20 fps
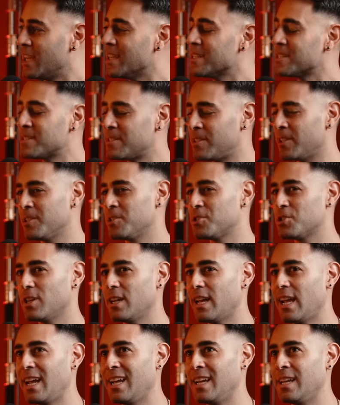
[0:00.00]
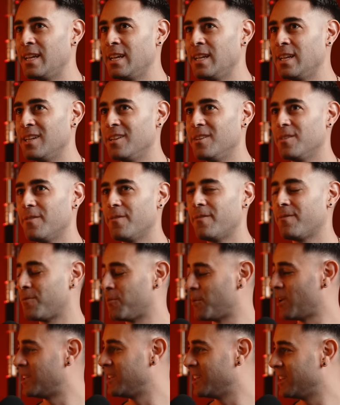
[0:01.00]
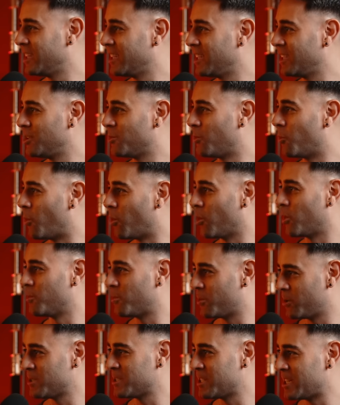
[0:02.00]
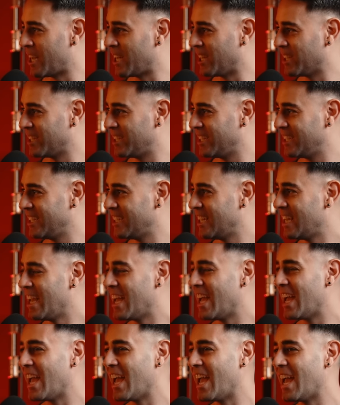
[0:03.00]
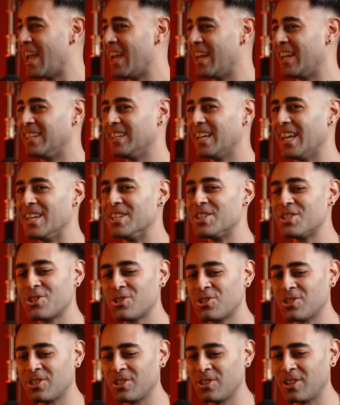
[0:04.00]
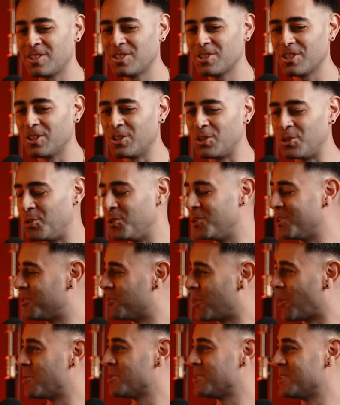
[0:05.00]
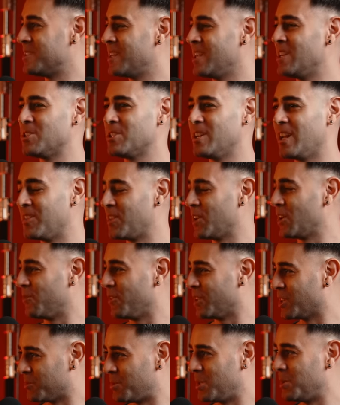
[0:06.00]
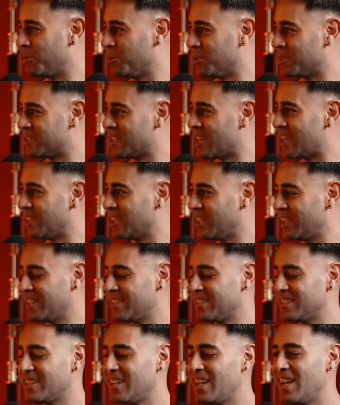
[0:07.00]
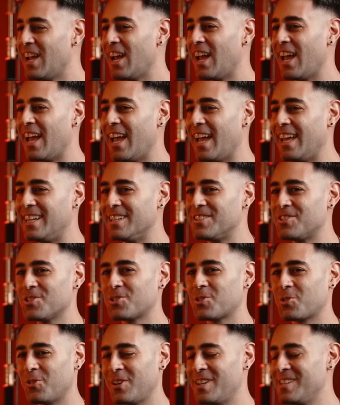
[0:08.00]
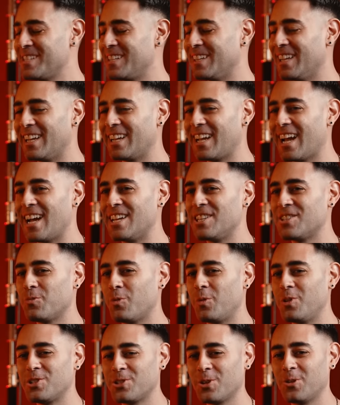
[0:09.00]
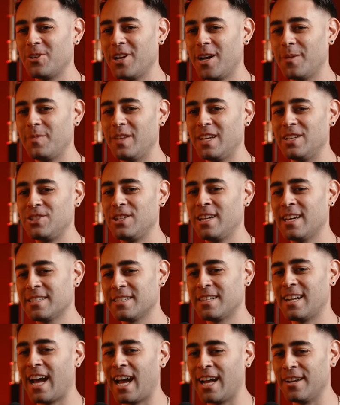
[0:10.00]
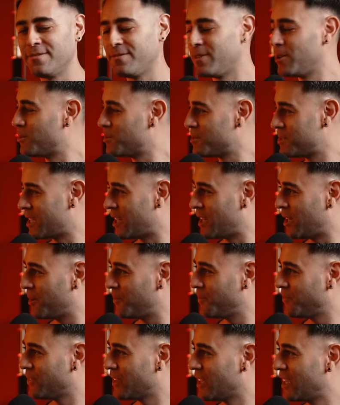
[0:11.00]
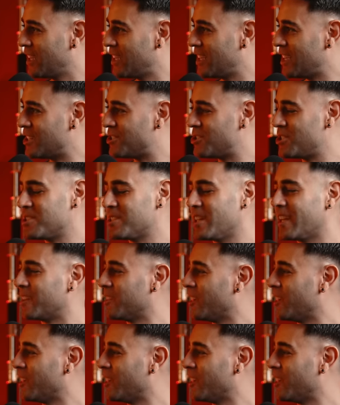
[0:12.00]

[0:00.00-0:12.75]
has such a friendly, warm personality, and it's such a good representation, I think, of like the people in Thailand. And it's just crazy. Like we showed up, and she has an iPhone set up, and she's like